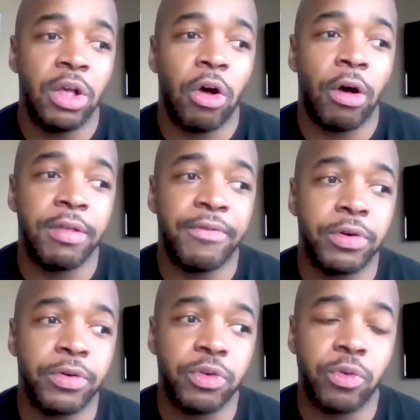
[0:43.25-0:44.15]
all the
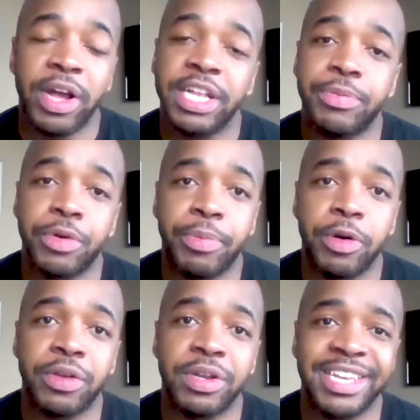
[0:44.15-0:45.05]
folks who were eligible
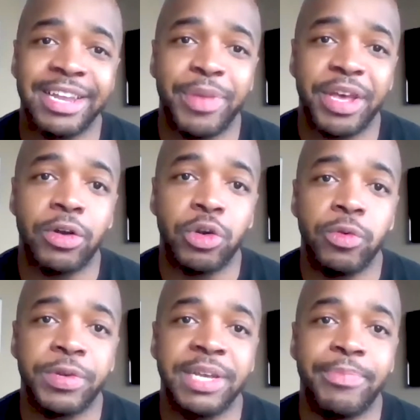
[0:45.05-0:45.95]
to get bail and who
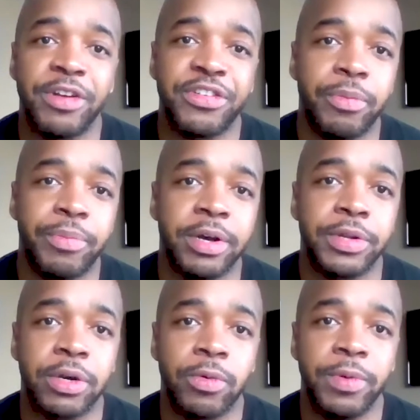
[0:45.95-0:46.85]
received personal bails,
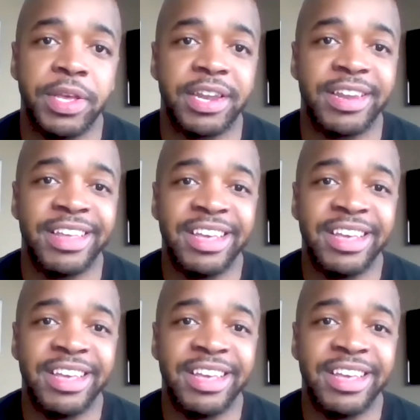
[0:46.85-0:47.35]
so we can